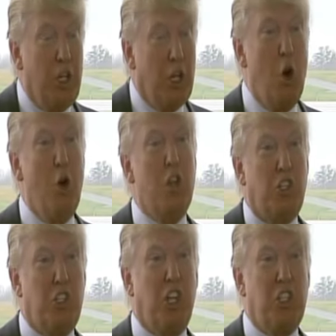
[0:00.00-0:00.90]
They're going to
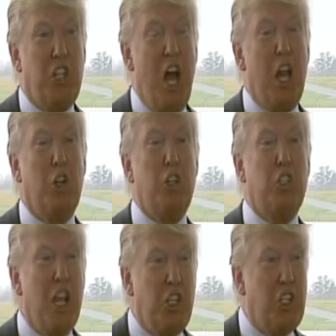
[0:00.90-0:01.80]
six dollars
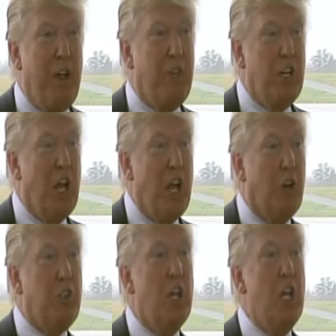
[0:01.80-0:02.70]
and seven
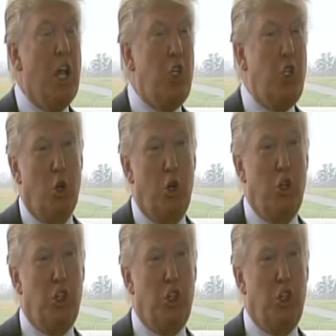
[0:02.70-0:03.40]
dollars, as sure as you're